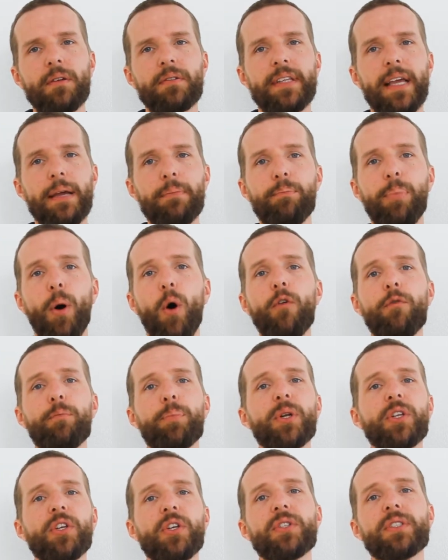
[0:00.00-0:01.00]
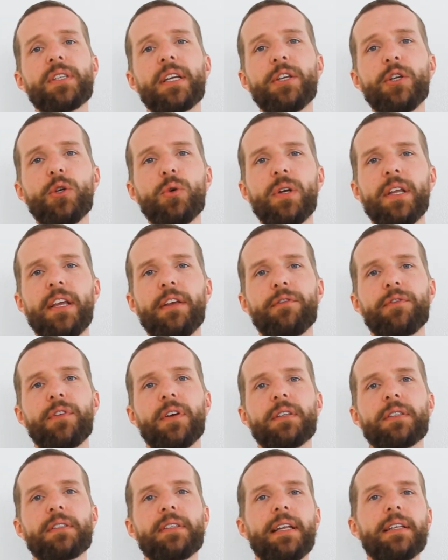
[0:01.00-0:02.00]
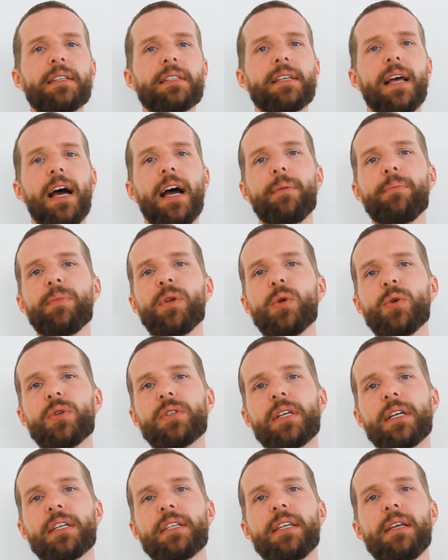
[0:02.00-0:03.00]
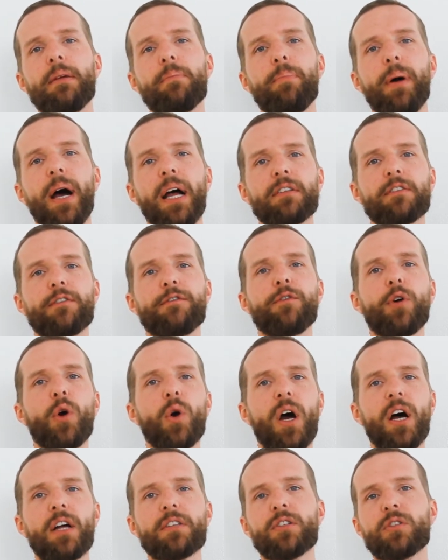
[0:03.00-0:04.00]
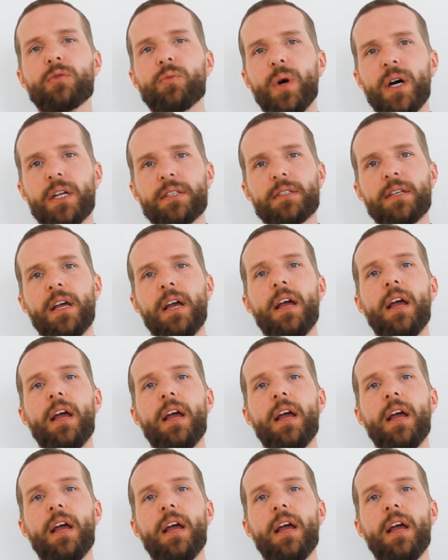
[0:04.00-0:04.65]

They both produced a new leaf since I'm using the BAT 400 watt